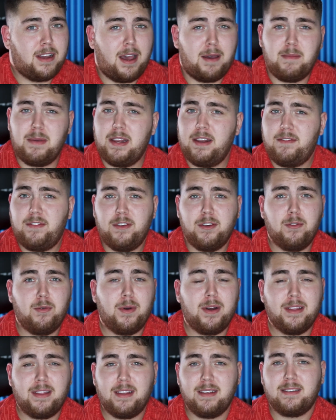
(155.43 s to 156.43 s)
I mean, if you
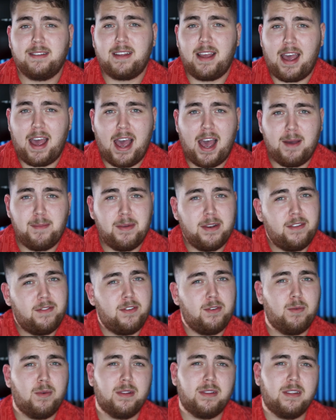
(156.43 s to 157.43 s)
want this to happen, if
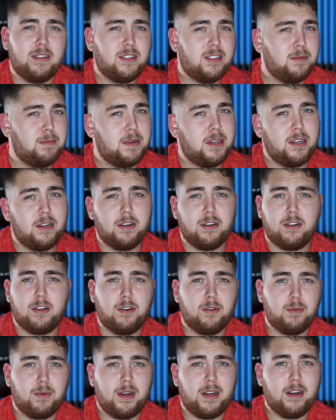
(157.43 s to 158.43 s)
you want this to be your
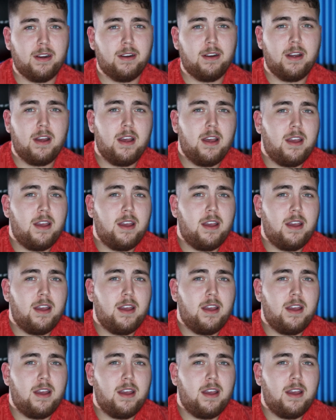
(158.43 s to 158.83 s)
career,